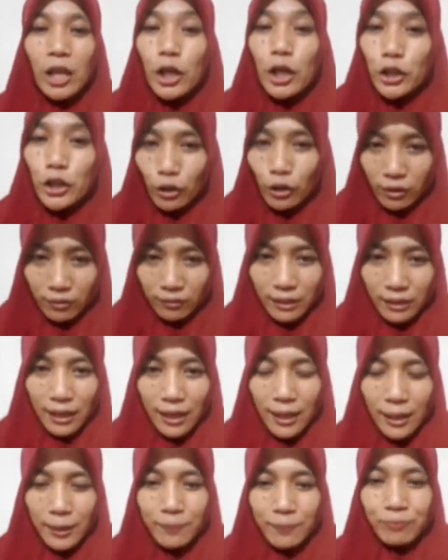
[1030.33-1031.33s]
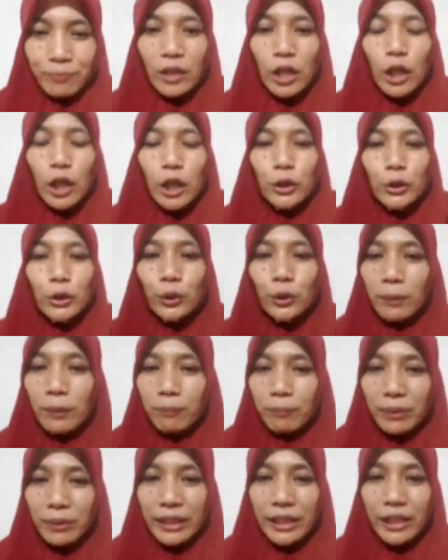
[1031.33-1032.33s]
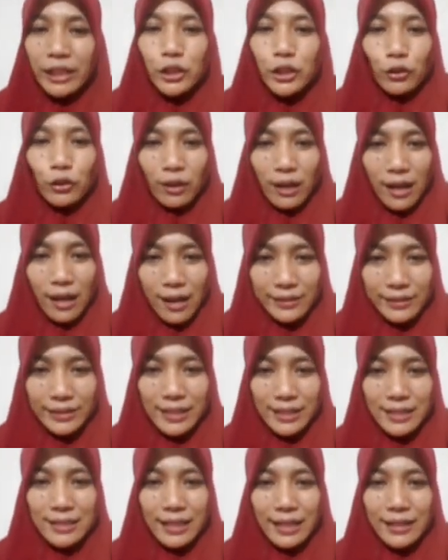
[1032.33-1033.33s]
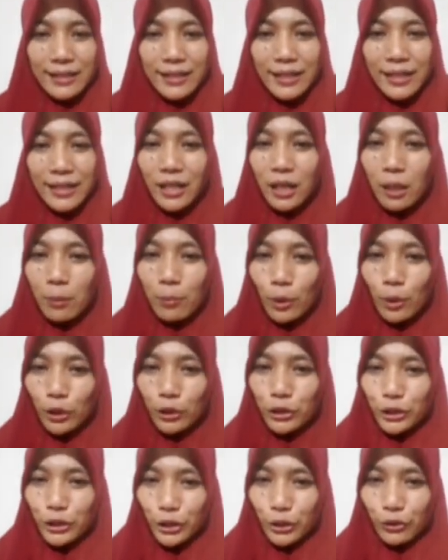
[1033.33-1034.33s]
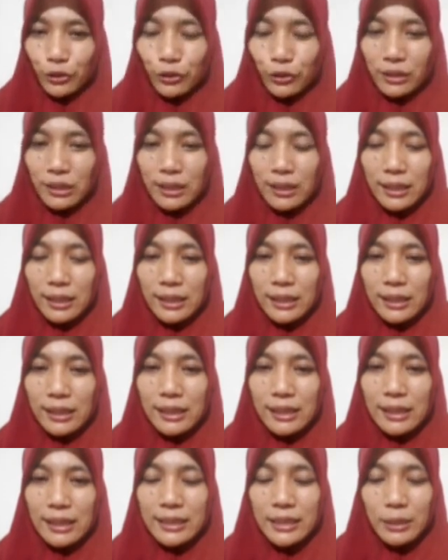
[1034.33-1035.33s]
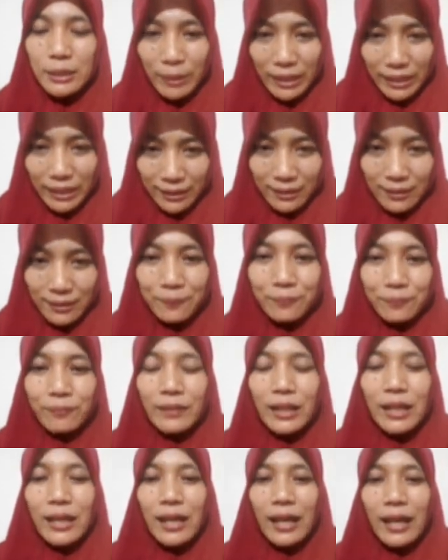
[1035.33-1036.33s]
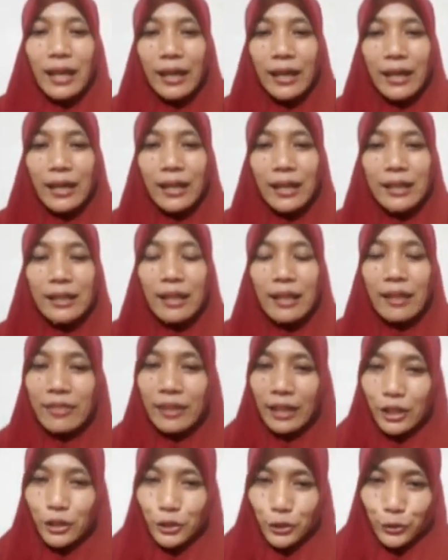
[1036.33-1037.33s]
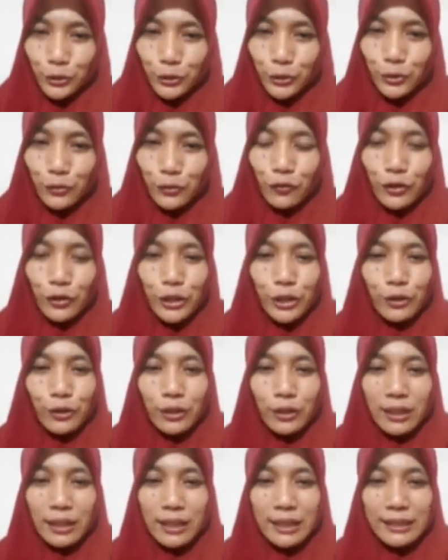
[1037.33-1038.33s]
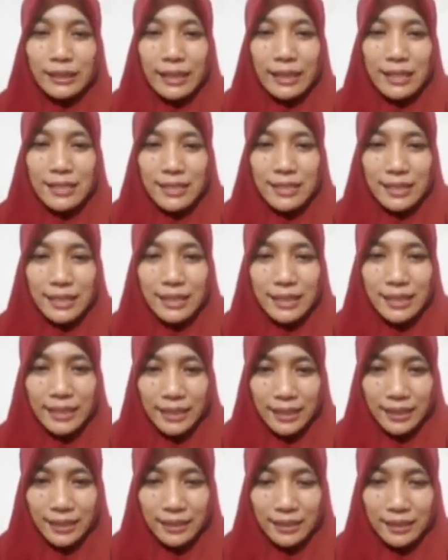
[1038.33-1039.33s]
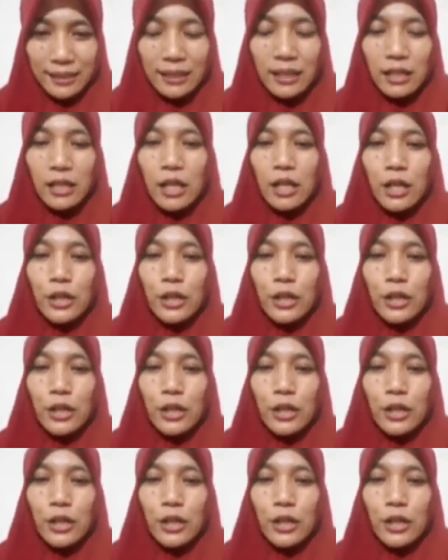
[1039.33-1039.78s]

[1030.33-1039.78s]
your time to complete your understanding about your debate. And thank you for your attention here.